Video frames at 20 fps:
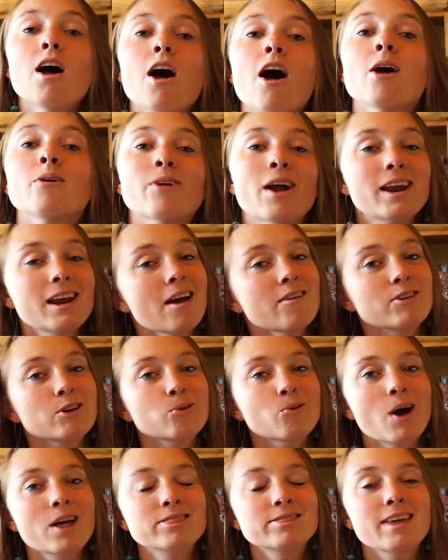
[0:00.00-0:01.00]
All right,
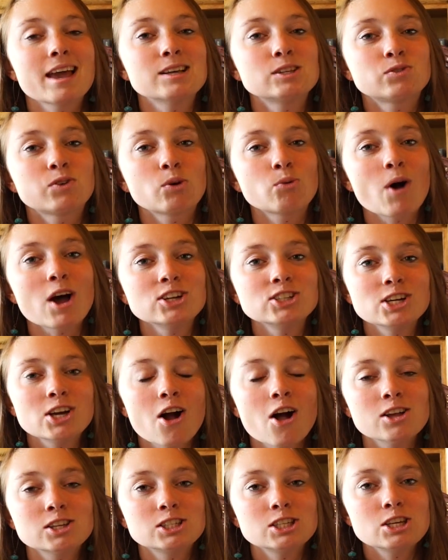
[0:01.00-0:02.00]
everyone. Thanks for watching.
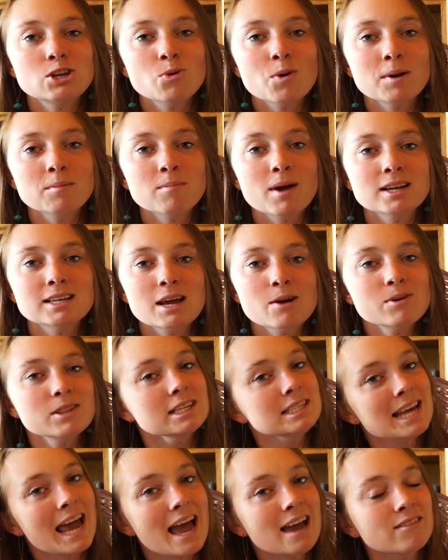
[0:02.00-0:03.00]
I'll see you on Monday with a
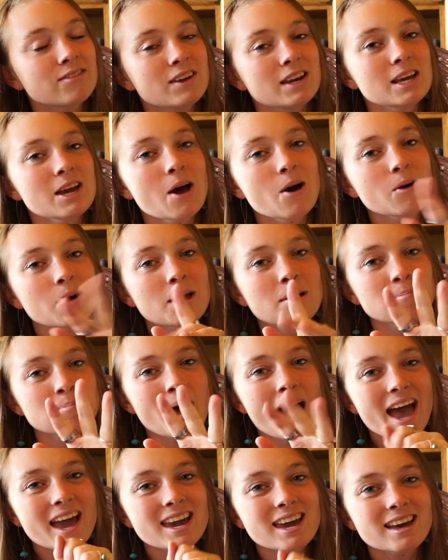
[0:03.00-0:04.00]
tag video.
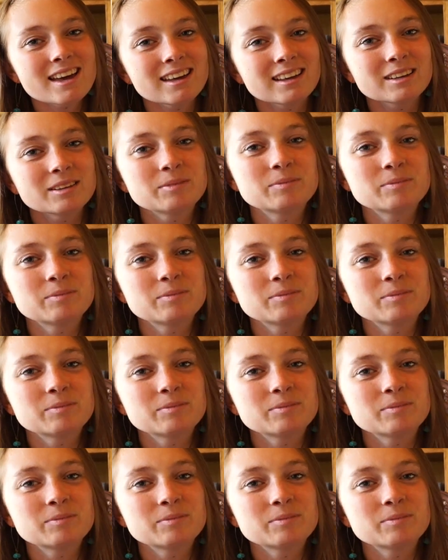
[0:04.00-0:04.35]
Bye!